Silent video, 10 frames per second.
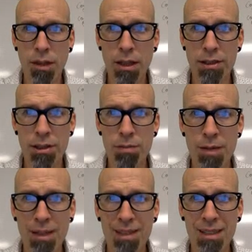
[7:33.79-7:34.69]
That just
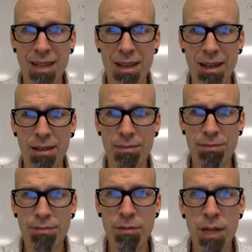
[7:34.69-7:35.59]
makes sense, I think.
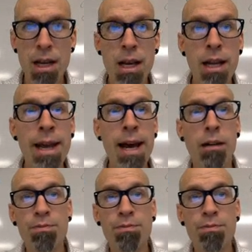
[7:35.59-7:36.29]
Now,